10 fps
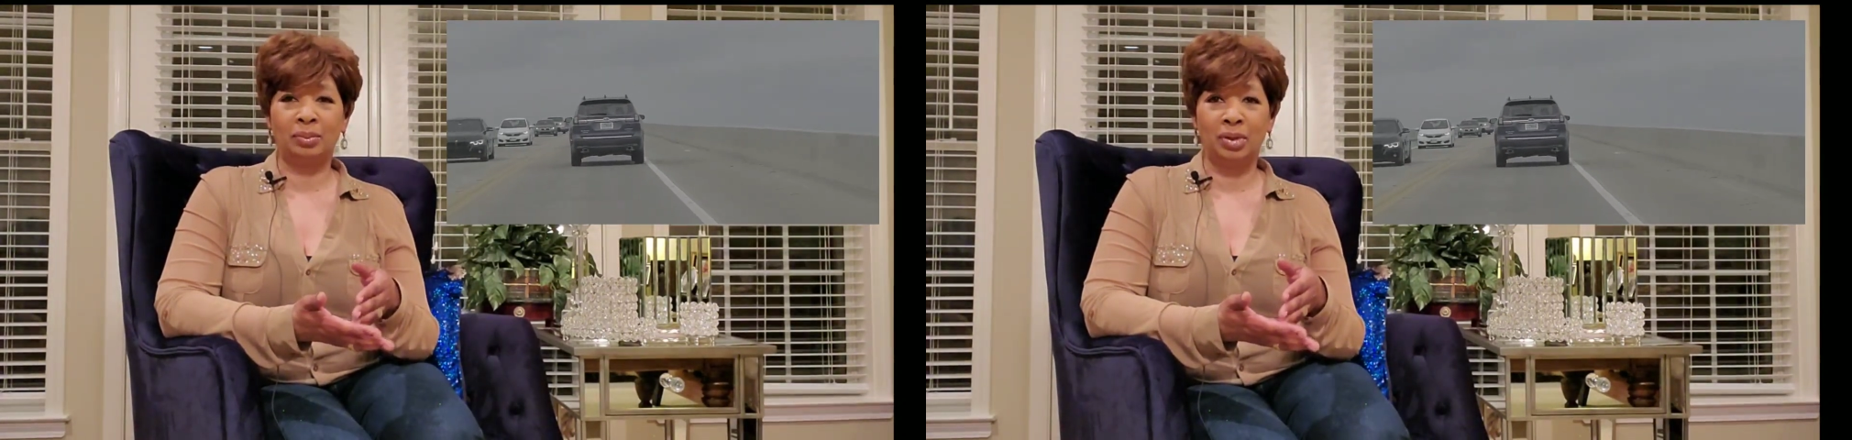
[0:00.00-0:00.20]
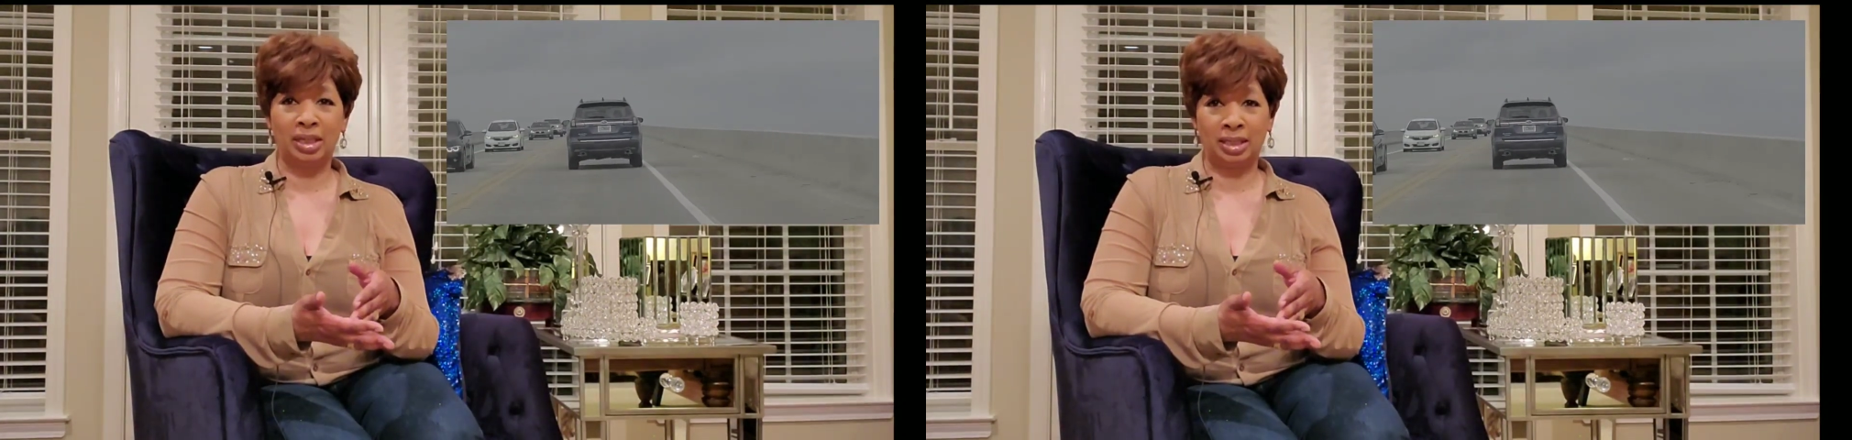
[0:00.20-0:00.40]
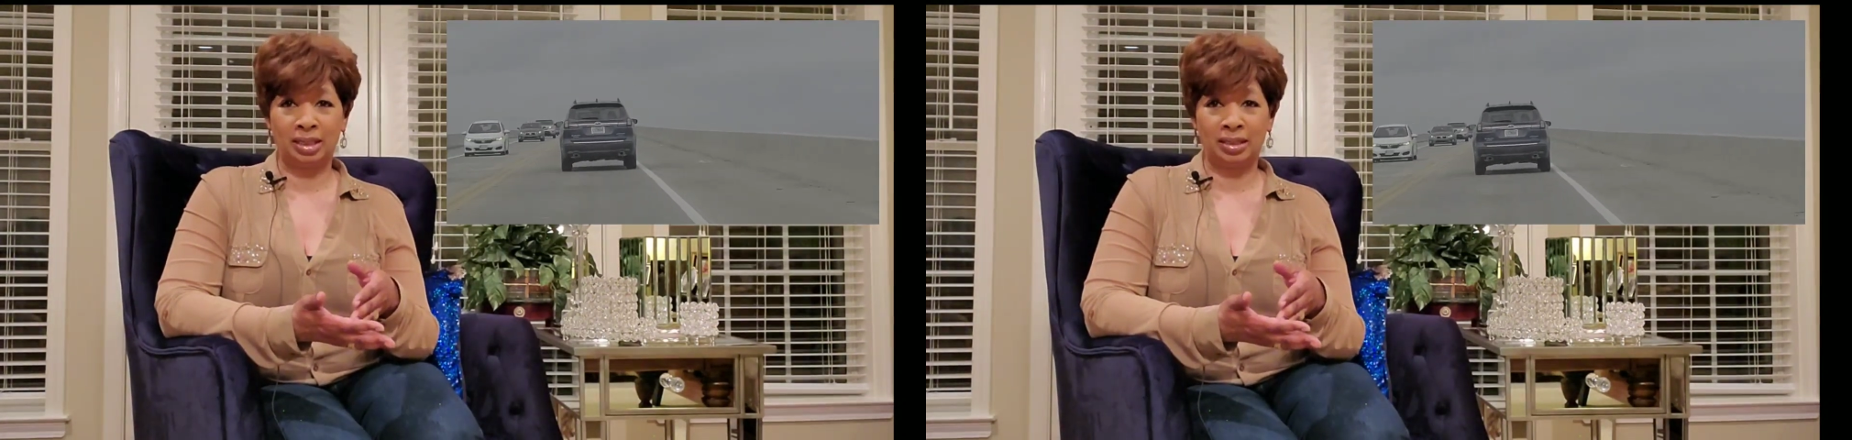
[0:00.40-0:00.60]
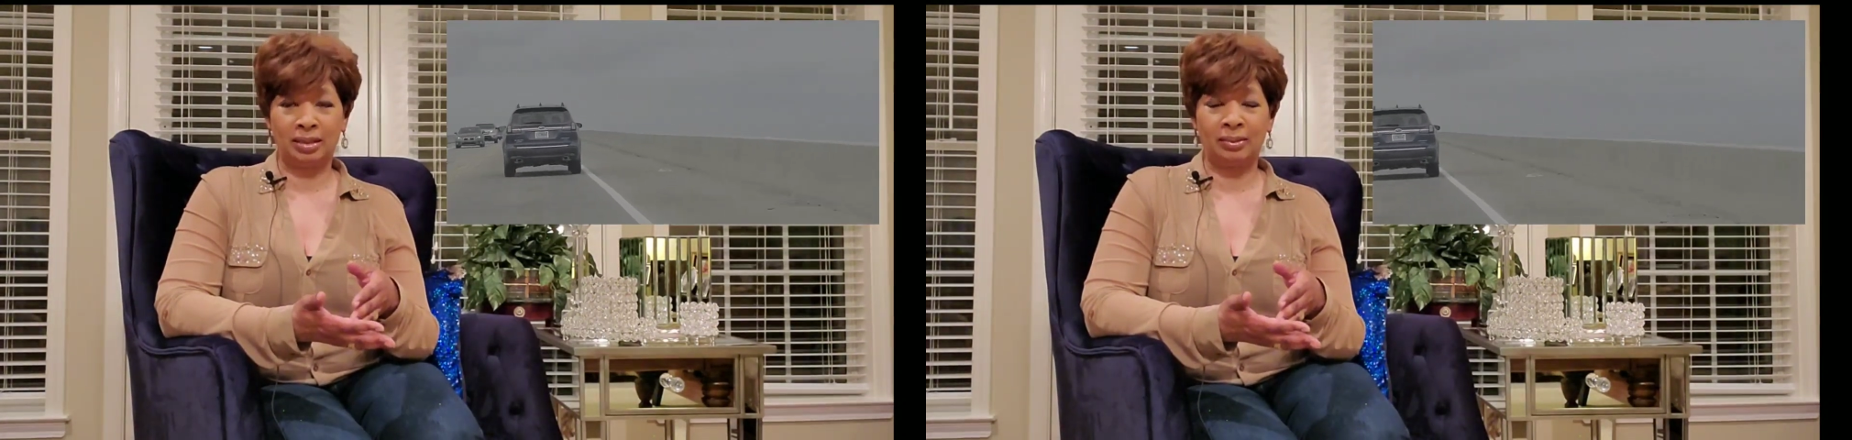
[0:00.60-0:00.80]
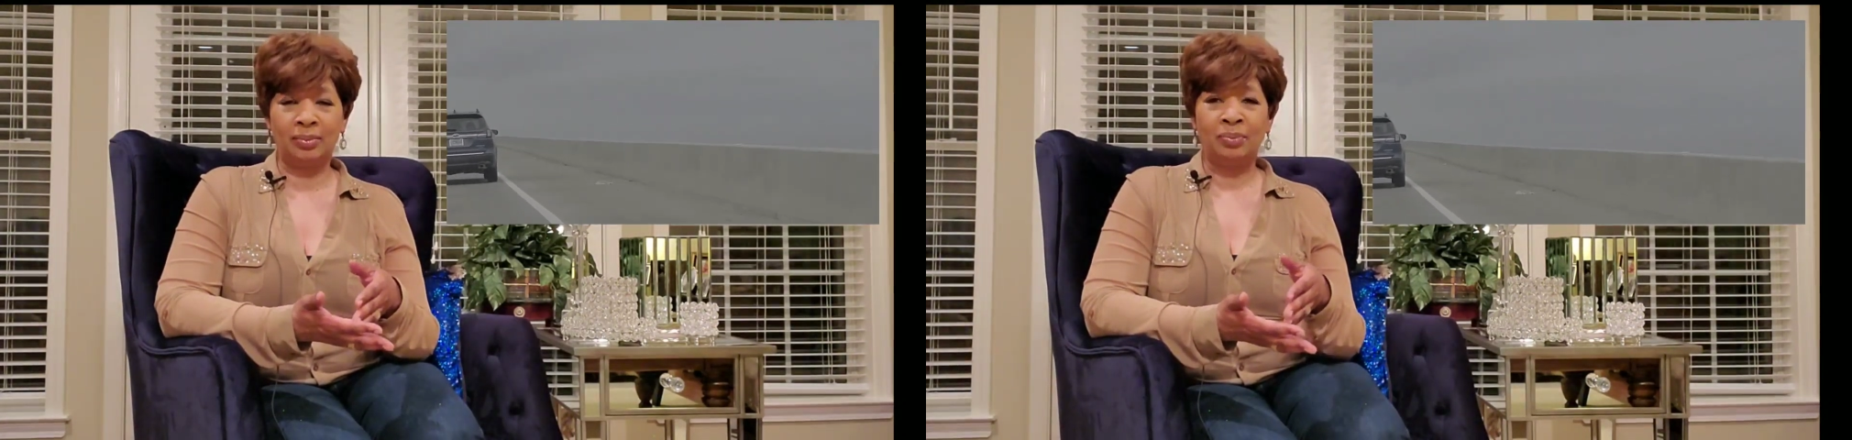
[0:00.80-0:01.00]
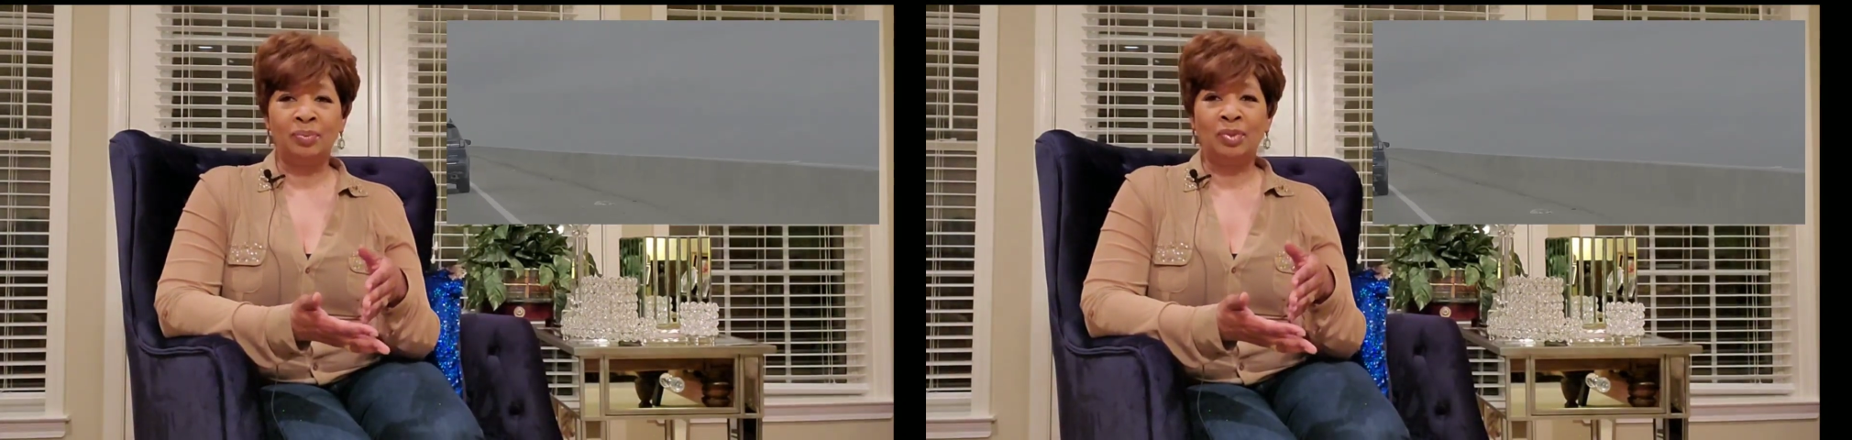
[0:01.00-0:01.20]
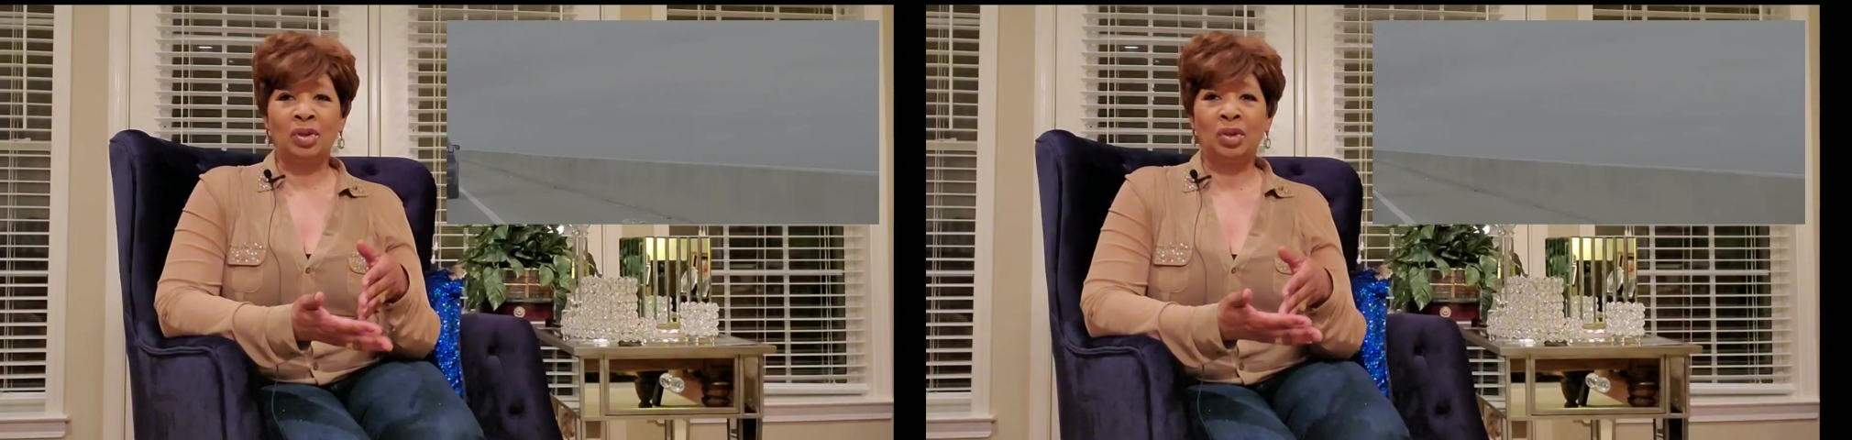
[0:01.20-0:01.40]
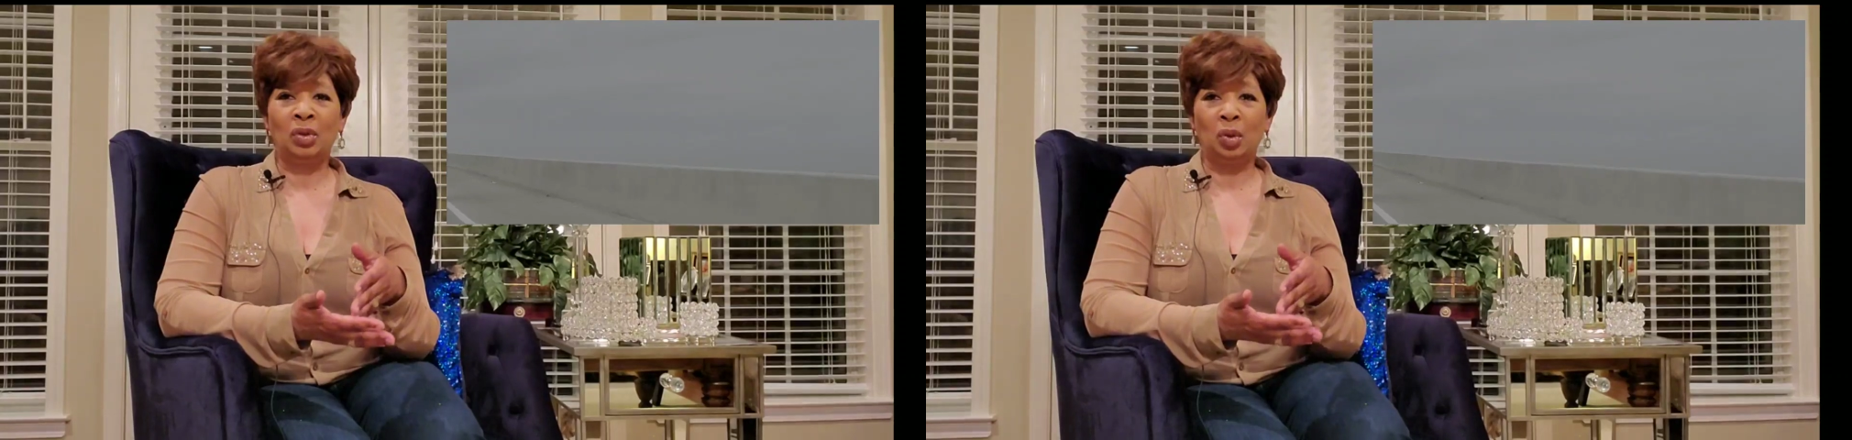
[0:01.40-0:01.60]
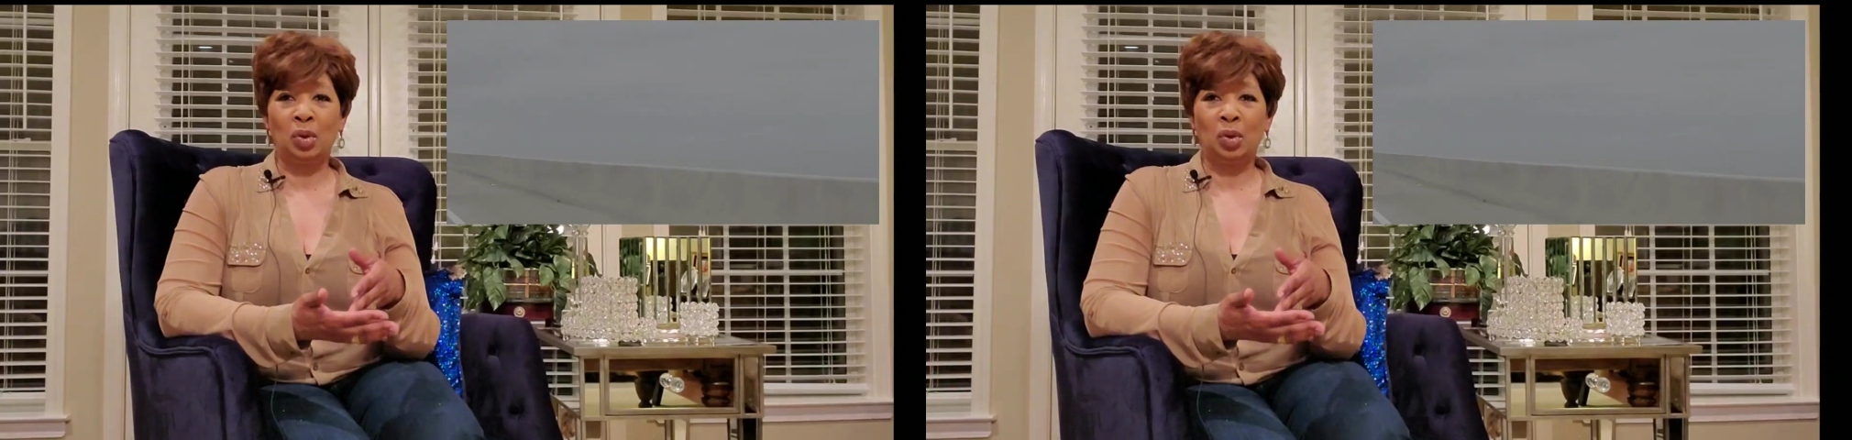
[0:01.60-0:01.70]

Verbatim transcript: bridges in